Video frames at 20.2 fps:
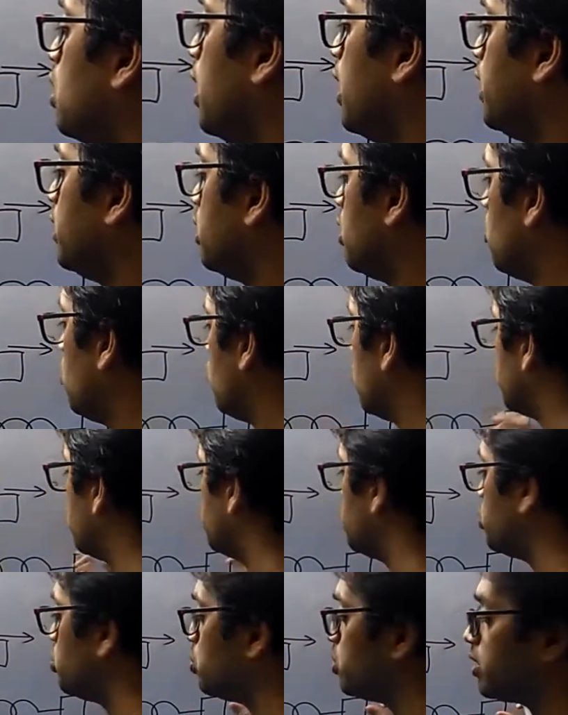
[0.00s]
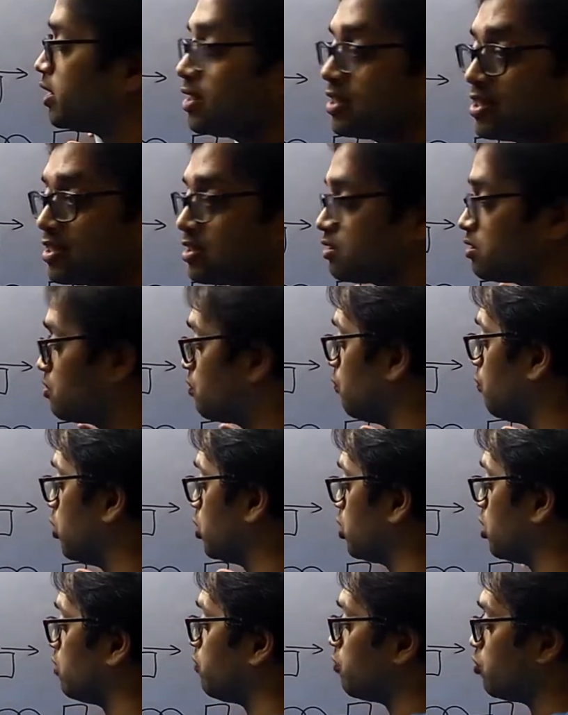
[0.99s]
And now what you do is,
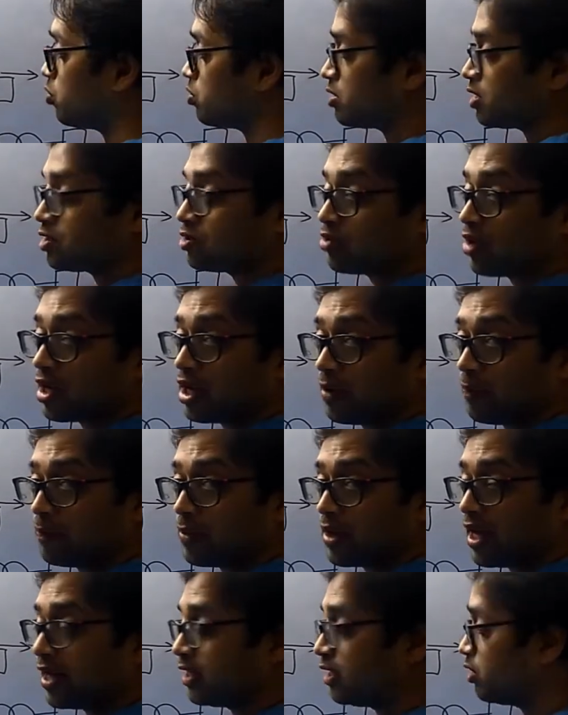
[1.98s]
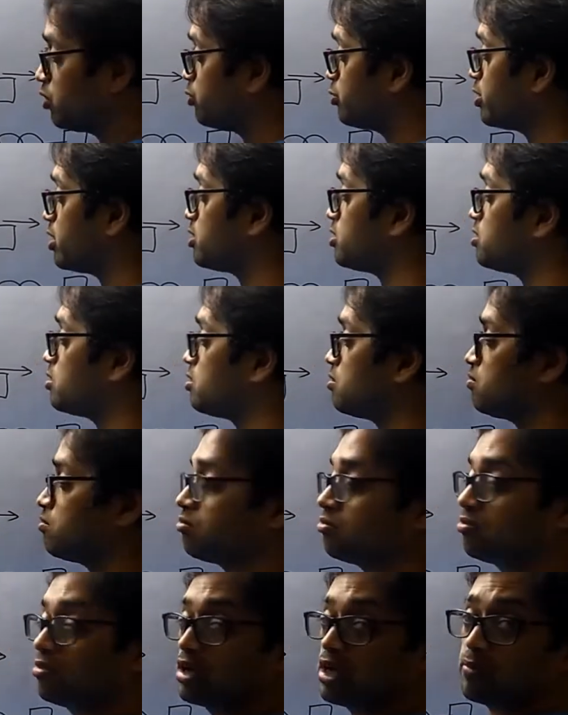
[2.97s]
whatever forces you are applying, you just
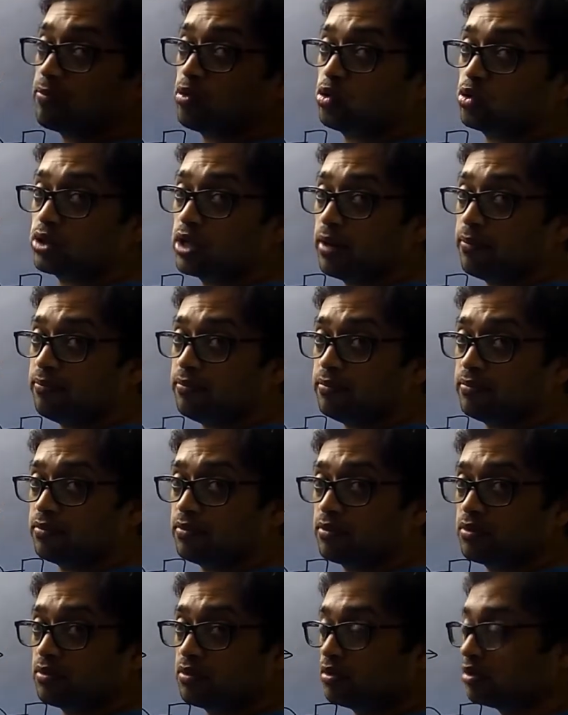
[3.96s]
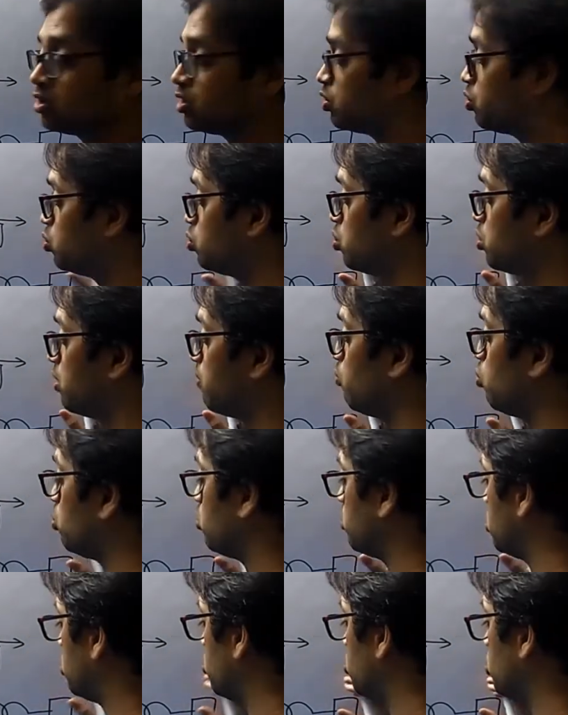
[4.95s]
remove them. You
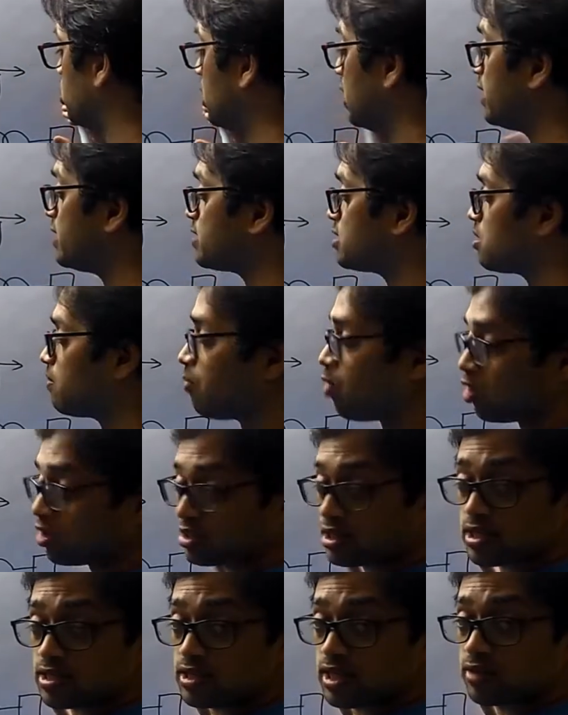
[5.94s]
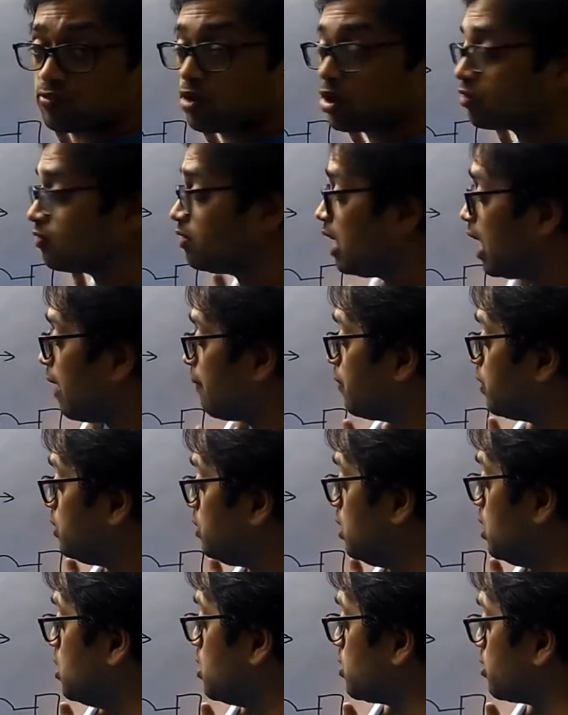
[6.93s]
release the boxes. Then what will
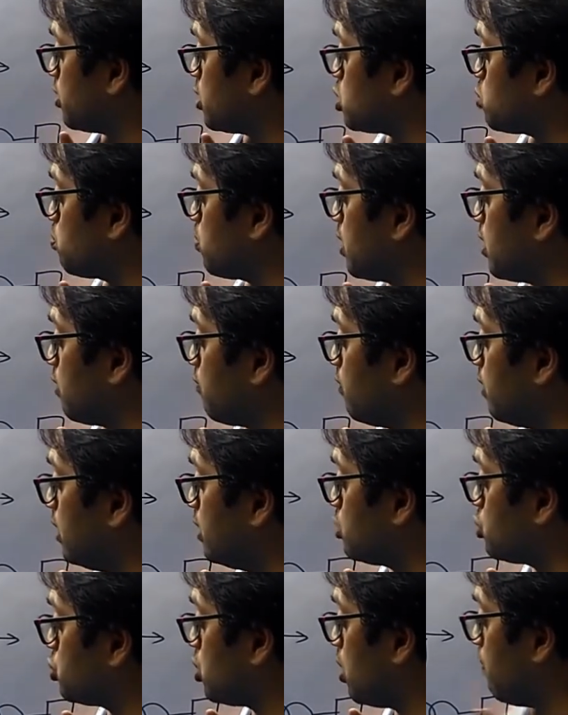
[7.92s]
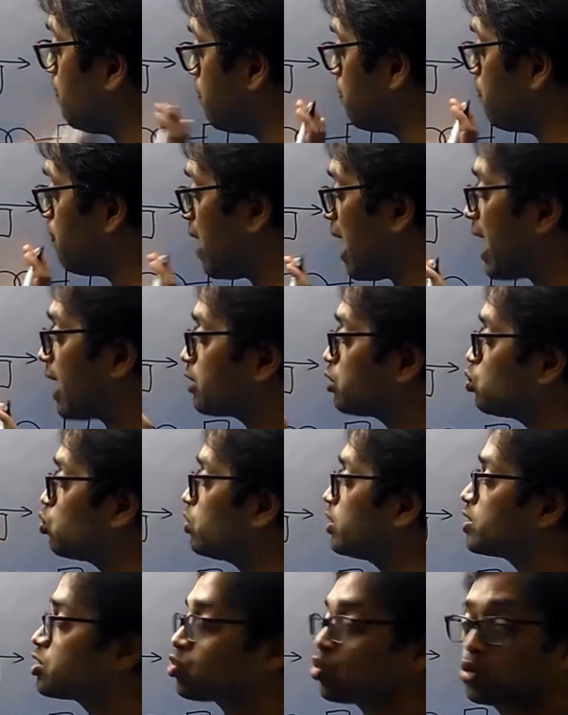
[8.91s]
happen? The spring will jump back
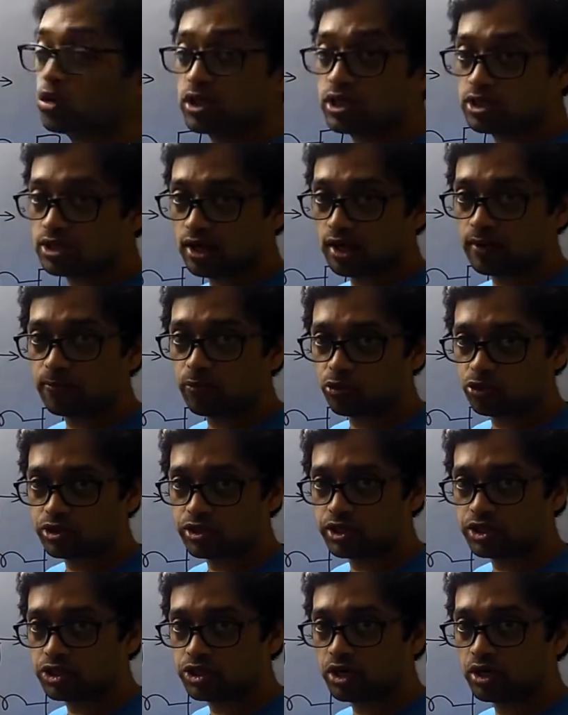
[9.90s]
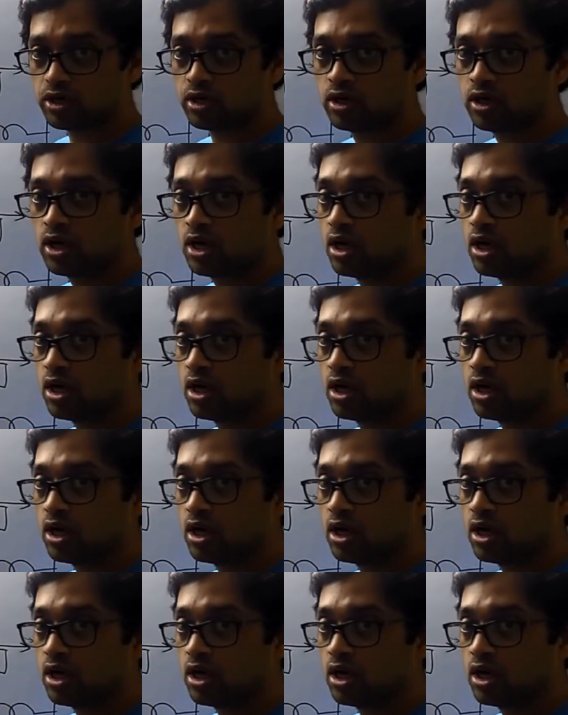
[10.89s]
to its original position.